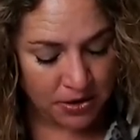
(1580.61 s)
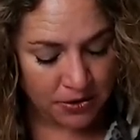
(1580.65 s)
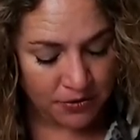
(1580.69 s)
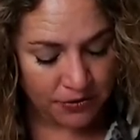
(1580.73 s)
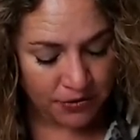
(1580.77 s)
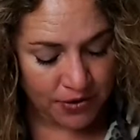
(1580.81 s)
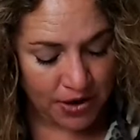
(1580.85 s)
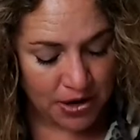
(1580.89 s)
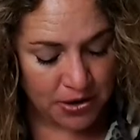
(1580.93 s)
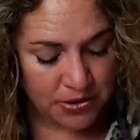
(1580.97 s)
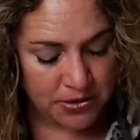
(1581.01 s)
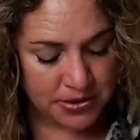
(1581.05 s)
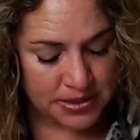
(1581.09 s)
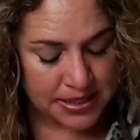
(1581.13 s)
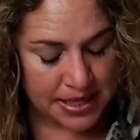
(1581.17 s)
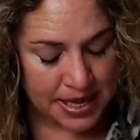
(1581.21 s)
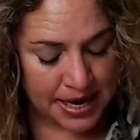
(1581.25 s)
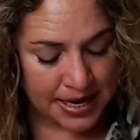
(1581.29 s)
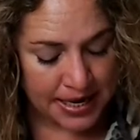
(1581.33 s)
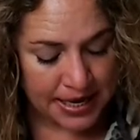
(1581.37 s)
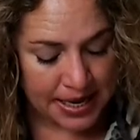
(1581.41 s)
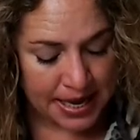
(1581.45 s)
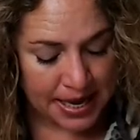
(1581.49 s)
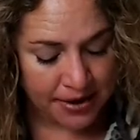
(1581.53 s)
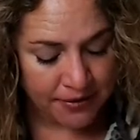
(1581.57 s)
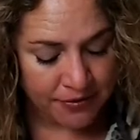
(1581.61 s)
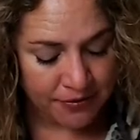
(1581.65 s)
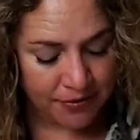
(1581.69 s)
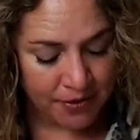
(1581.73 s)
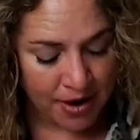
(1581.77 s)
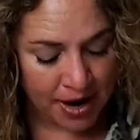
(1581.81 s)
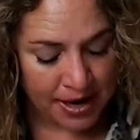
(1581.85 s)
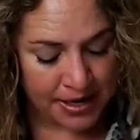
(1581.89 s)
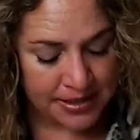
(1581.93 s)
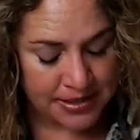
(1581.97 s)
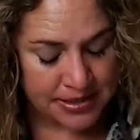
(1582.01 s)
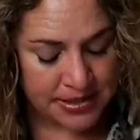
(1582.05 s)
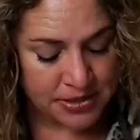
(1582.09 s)
froze like a
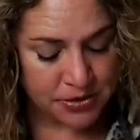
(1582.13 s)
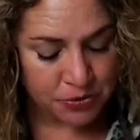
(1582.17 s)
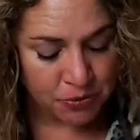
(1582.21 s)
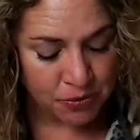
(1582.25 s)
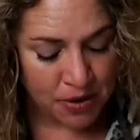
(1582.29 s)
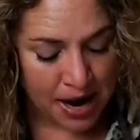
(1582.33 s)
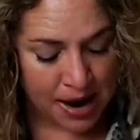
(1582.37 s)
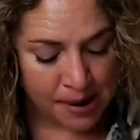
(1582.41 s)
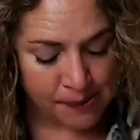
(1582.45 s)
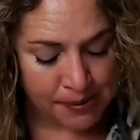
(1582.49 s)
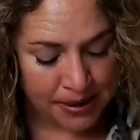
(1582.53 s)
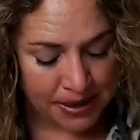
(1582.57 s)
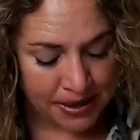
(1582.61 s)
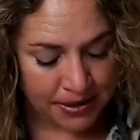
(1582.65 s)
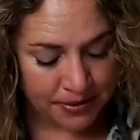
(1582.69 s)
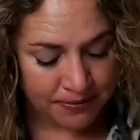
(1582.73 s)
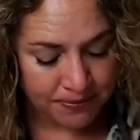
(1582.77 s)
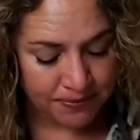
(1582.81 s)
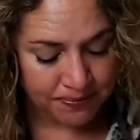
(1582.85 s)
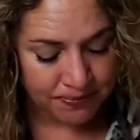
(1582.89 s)
frightened rabbit.